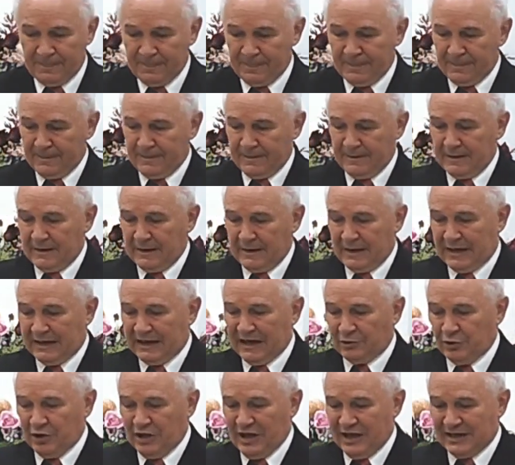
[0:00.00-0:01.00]
Let us stand up.
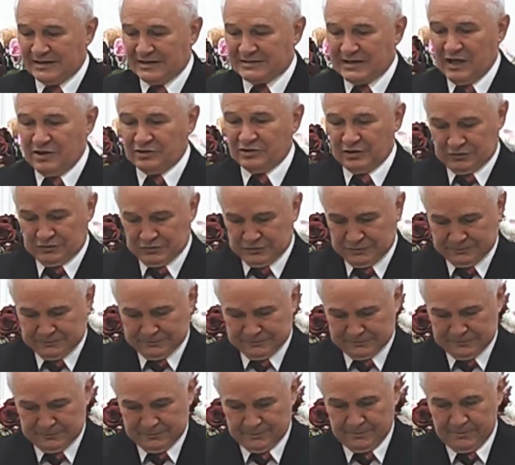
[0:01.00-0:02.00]
Glory to
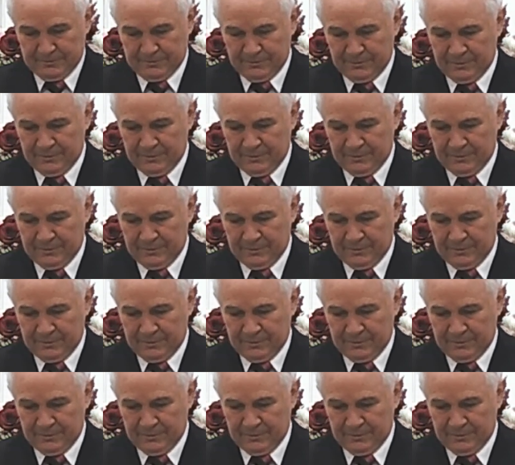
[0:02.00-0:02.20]
God.